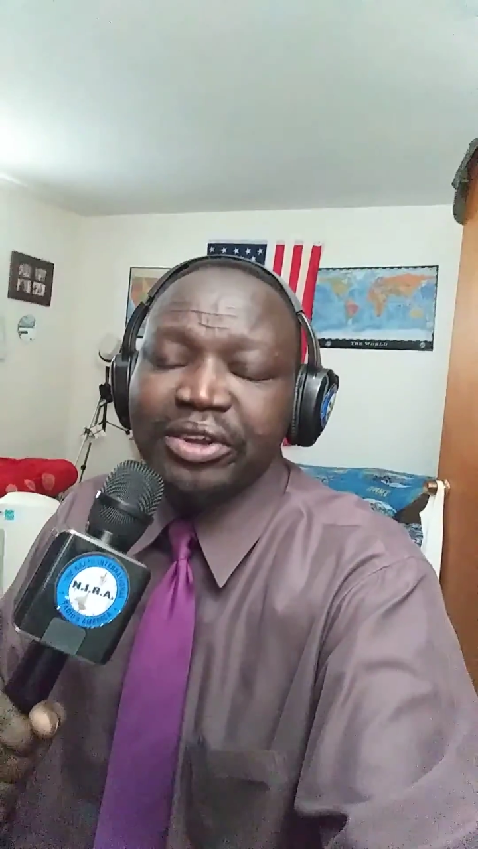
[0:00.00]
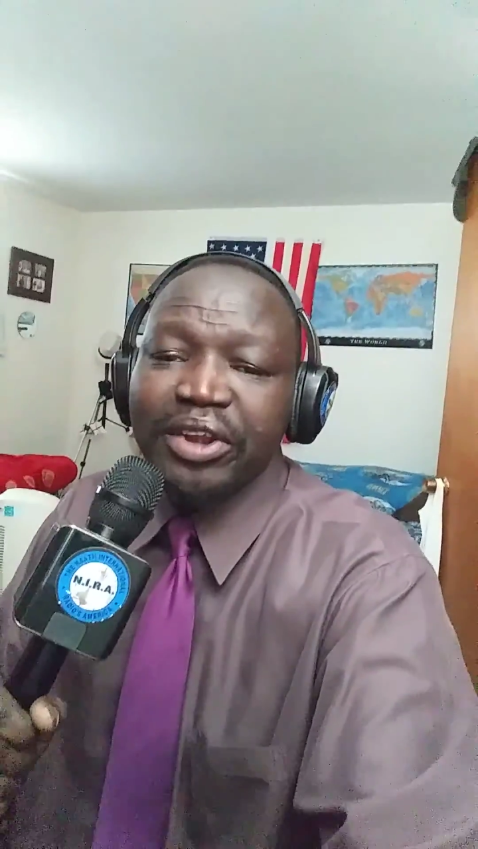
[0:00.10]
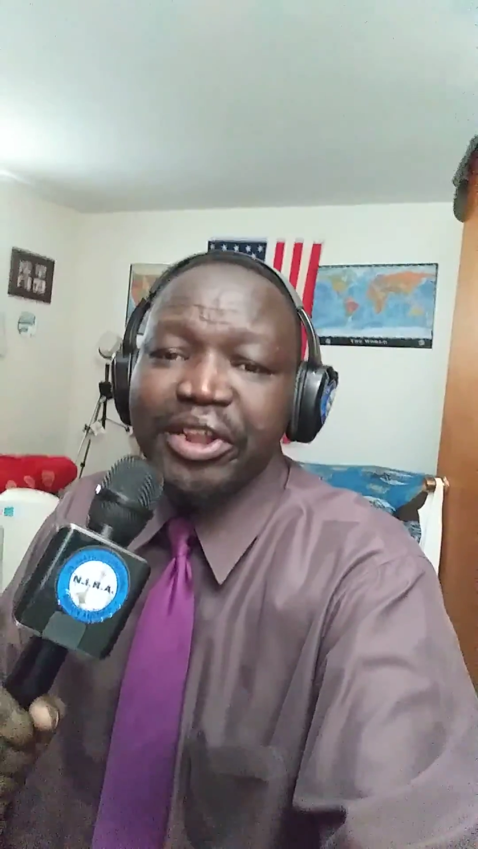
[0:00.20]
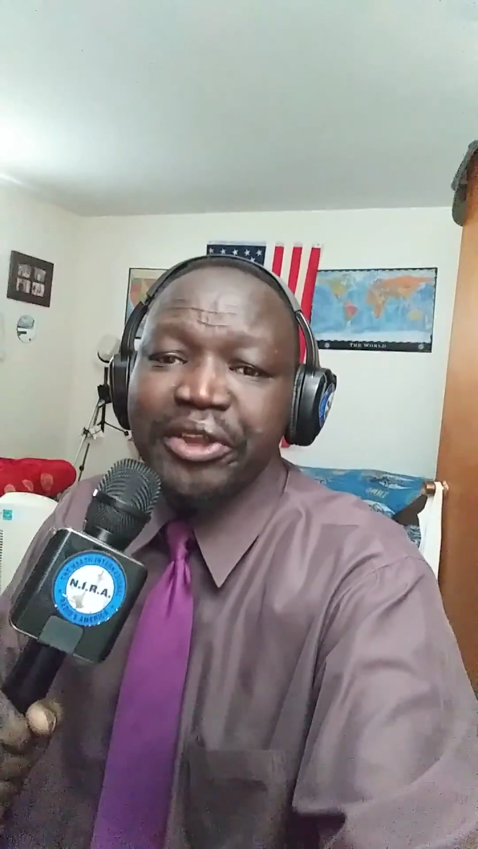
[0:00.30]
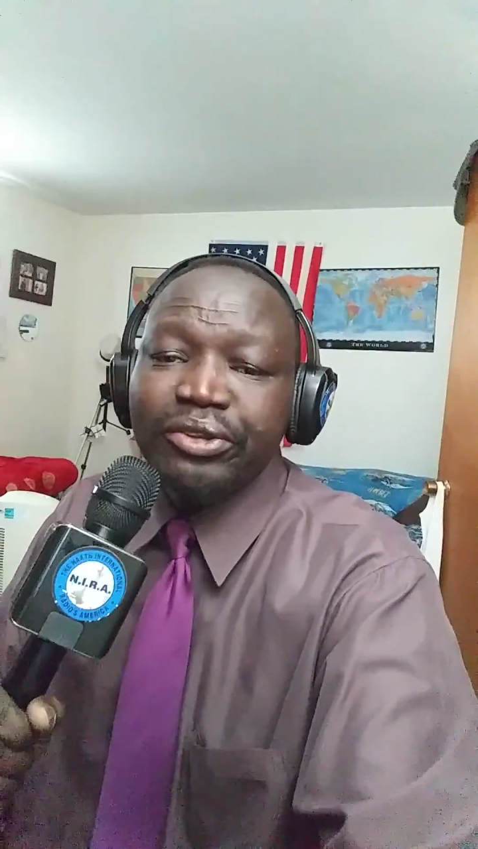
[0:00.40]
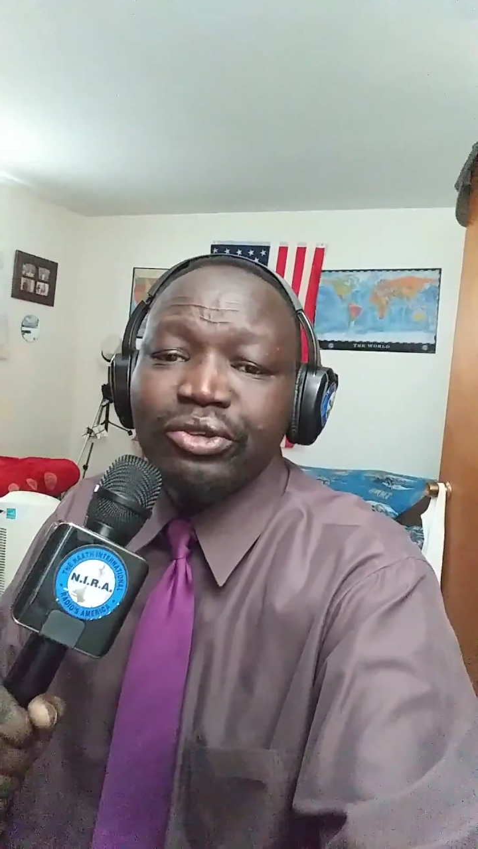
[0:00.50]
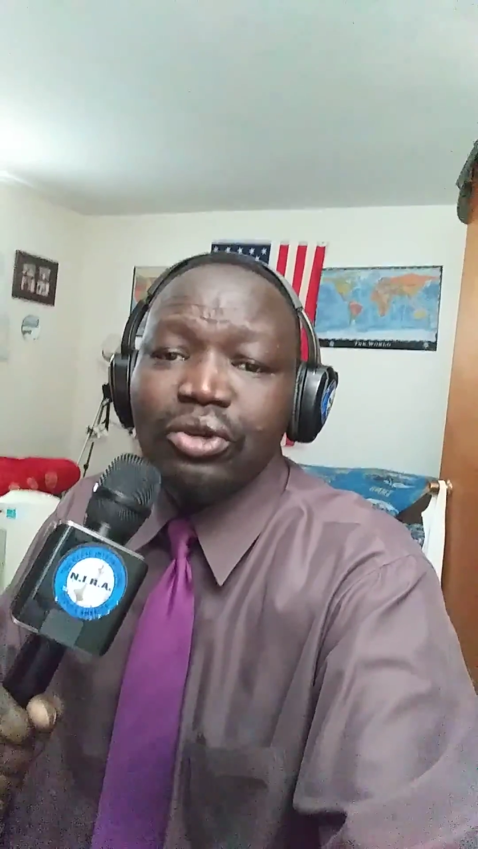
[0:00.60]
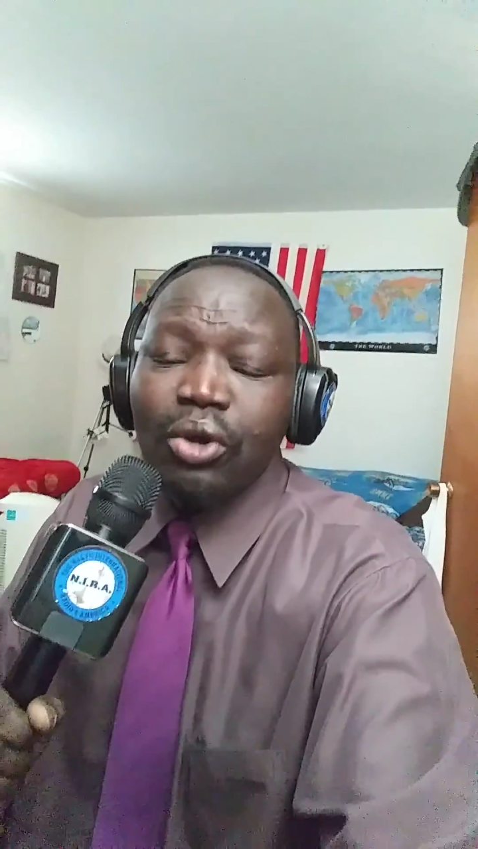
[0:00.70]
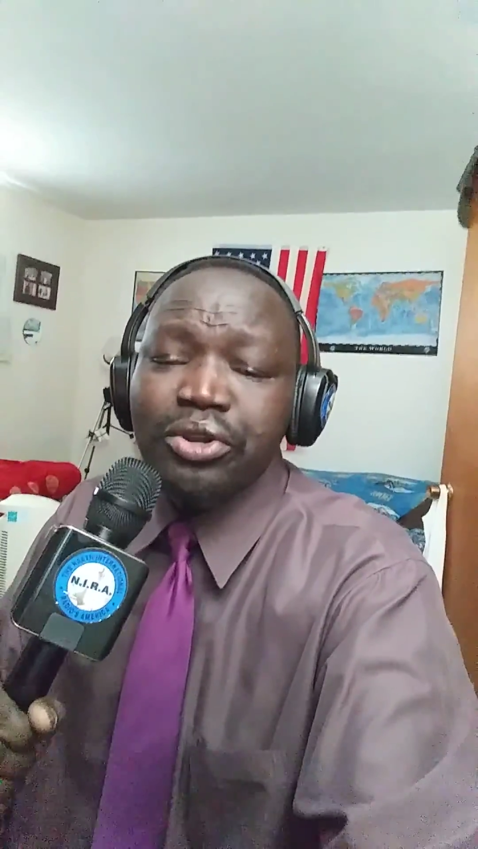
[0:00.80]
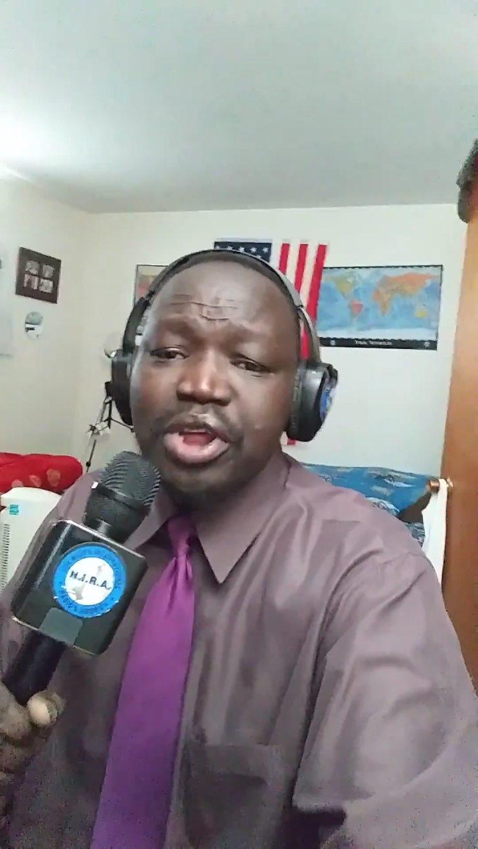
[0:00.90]
can native
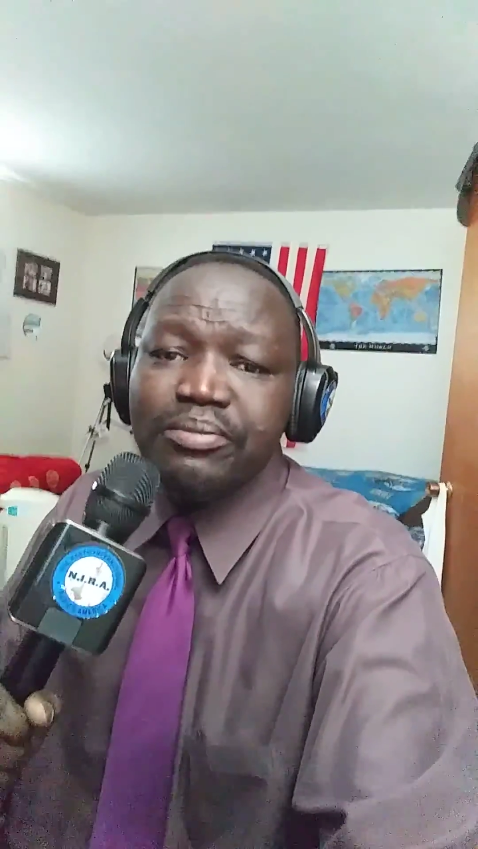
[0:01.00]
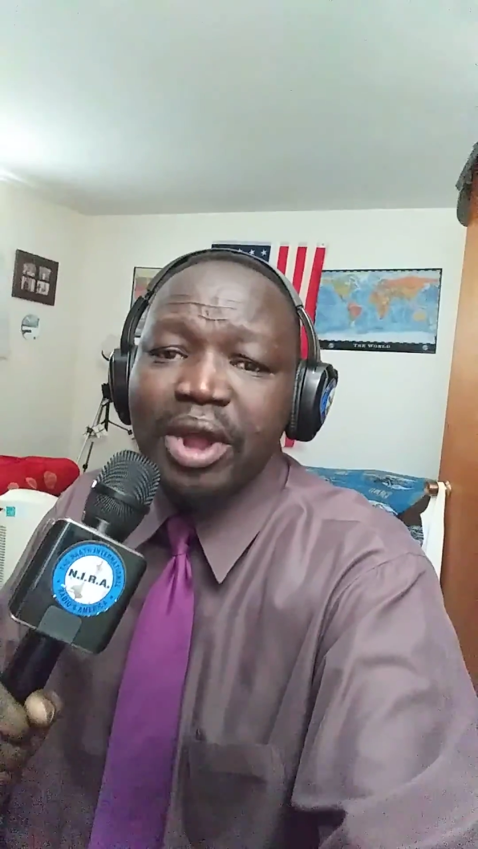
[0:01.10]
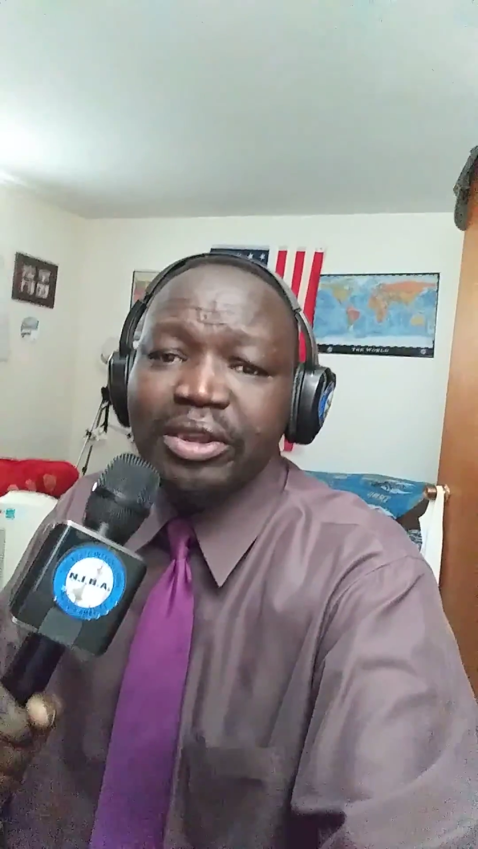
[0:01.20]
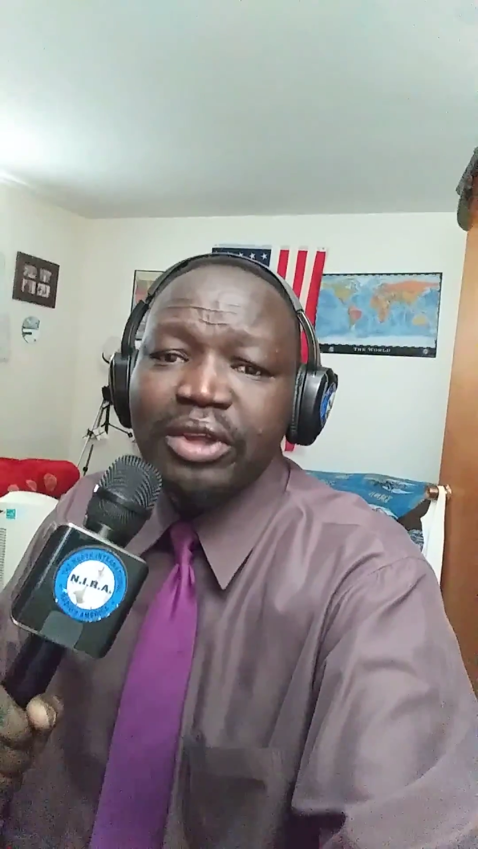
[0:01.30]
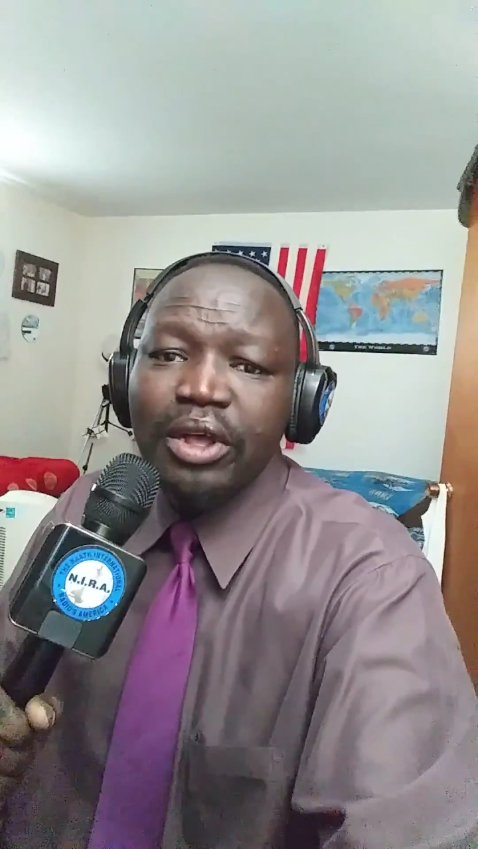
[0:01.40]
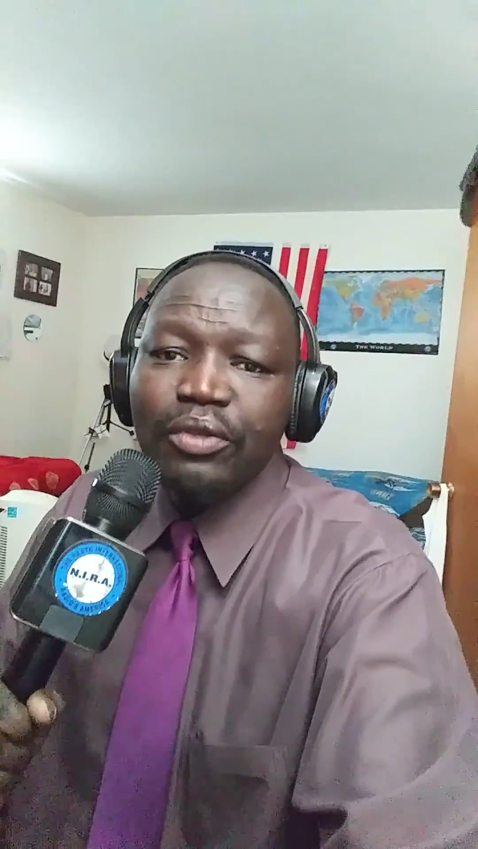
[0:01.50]
Rodian mat,